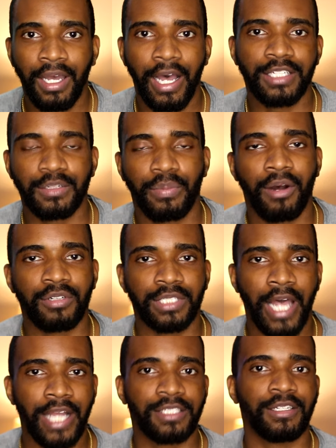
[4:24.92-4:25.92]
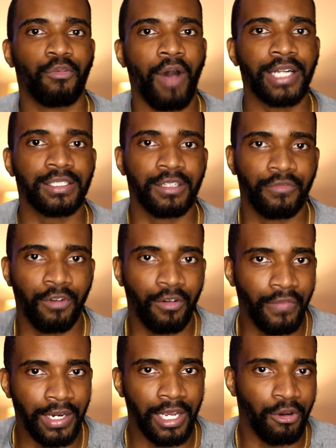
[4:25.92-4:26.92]
as opposed to actually watching the full
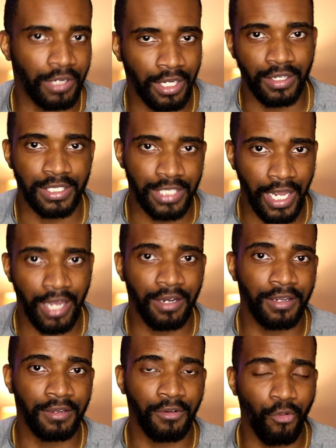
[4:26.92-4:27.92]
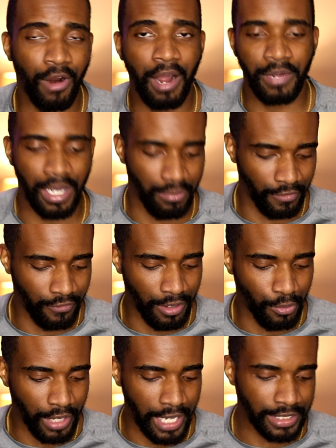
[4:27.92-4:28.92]
video and understanding where I'm coming
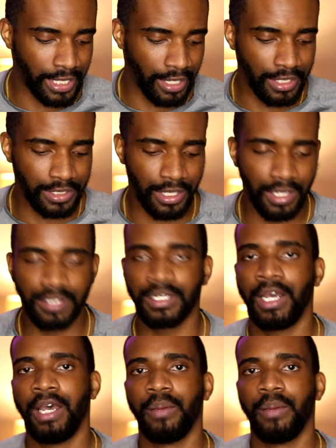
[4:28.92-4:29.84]
from when I say these things.